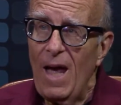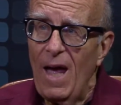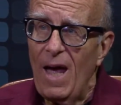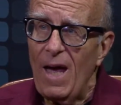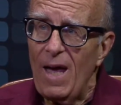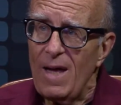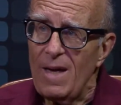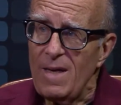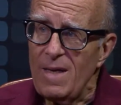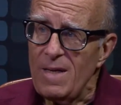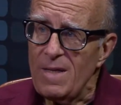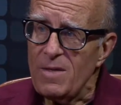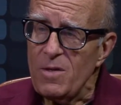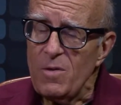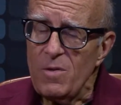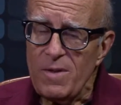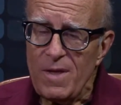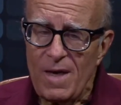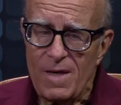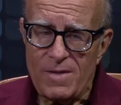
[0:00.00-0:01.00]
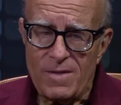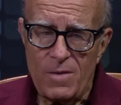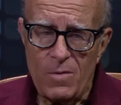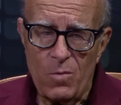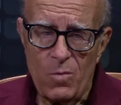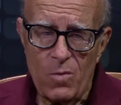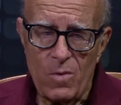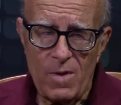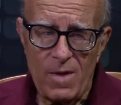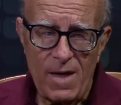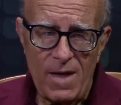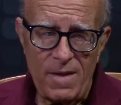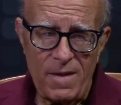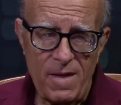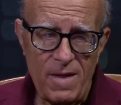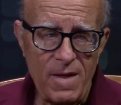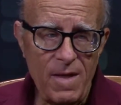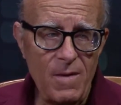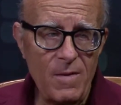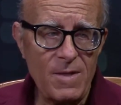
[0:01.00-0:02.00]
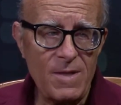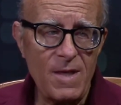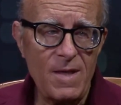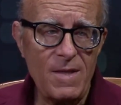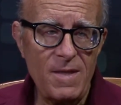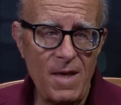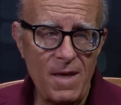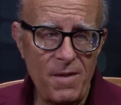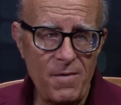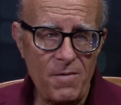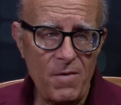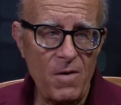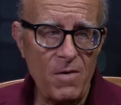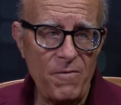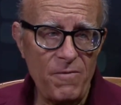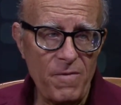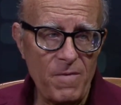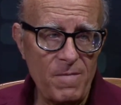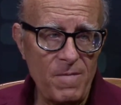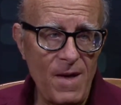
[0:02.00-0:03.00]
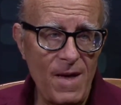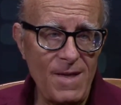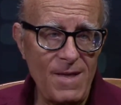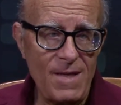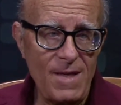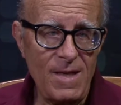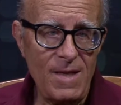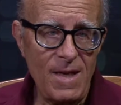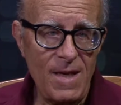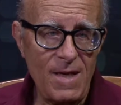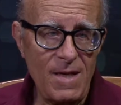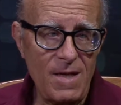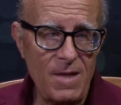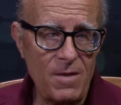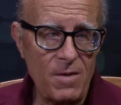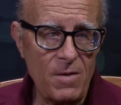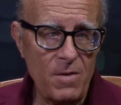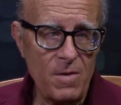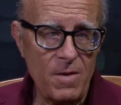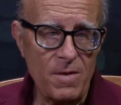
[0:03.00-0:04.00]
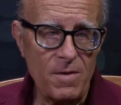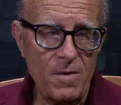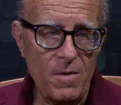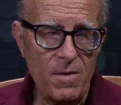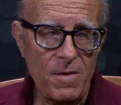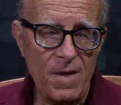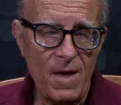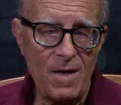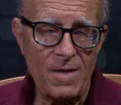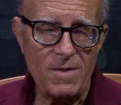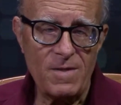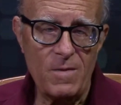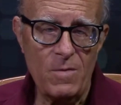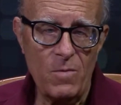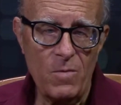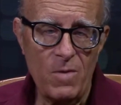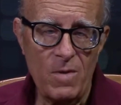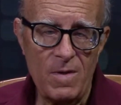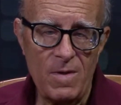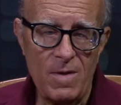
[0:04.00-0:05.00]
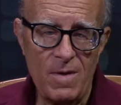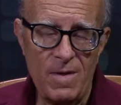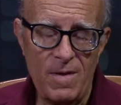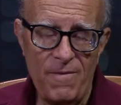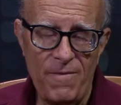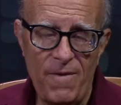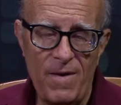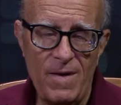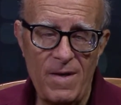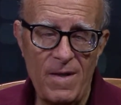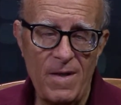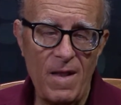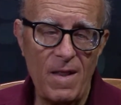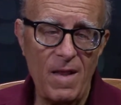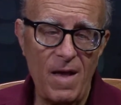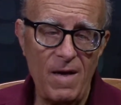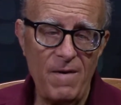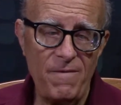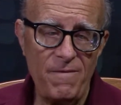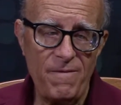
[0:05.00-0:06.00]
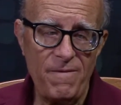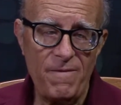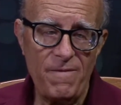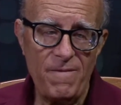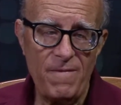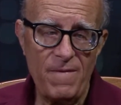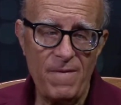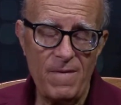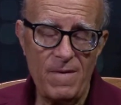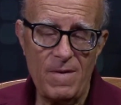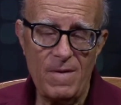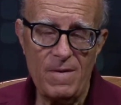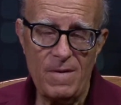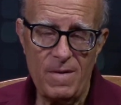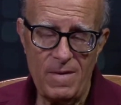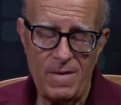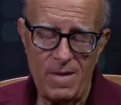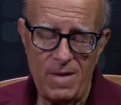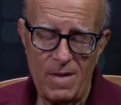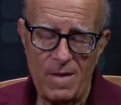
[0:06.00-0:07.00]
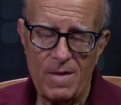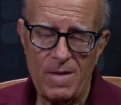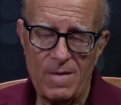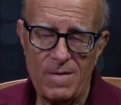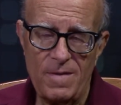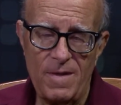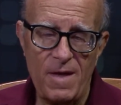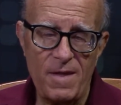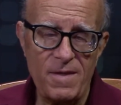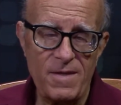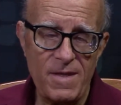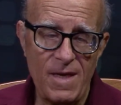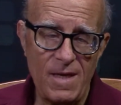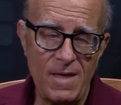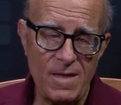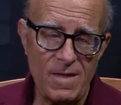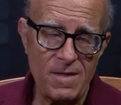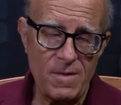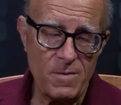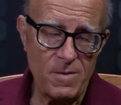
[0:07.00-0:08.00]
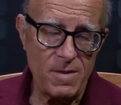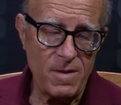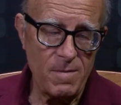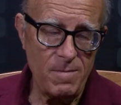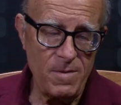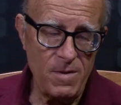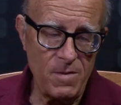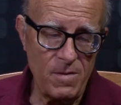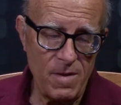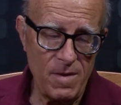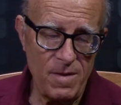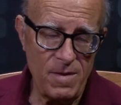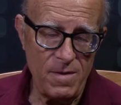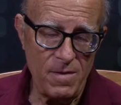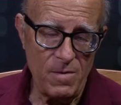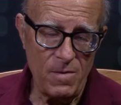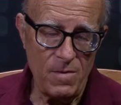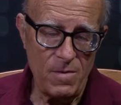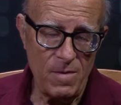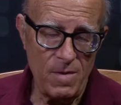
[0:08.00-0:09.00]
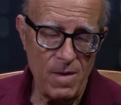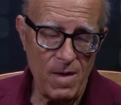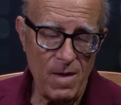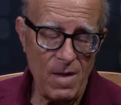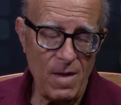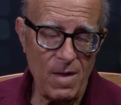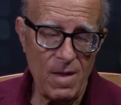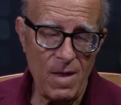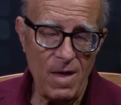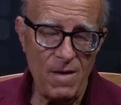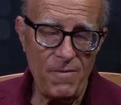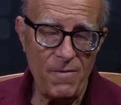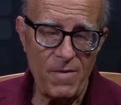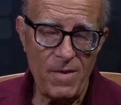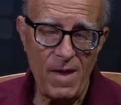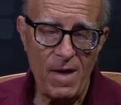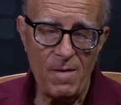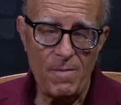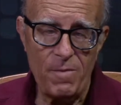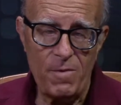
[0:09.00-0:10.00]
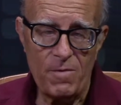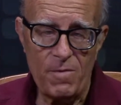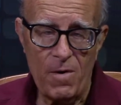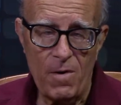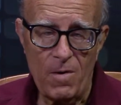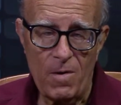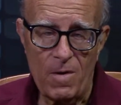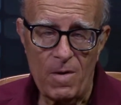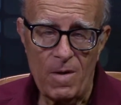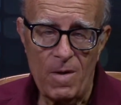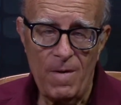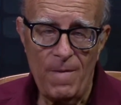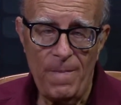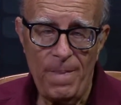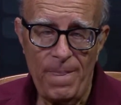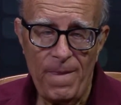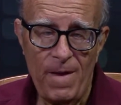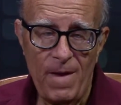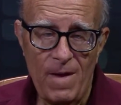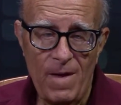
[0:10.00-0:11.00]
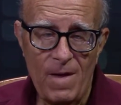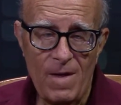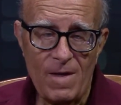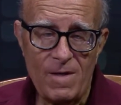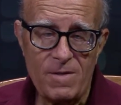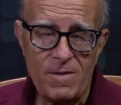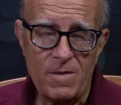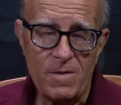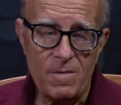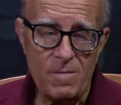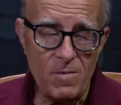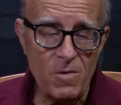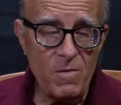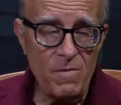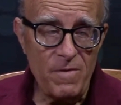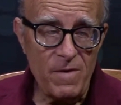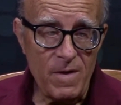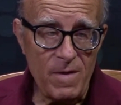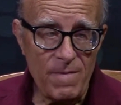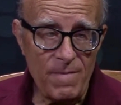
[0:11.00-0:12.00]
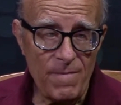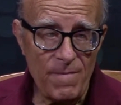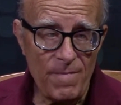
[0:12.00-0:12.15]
And in 2001, I think, he was on death row from 1982 to 2001. Finally, the death sentence was commuted to life without parole. So the movie,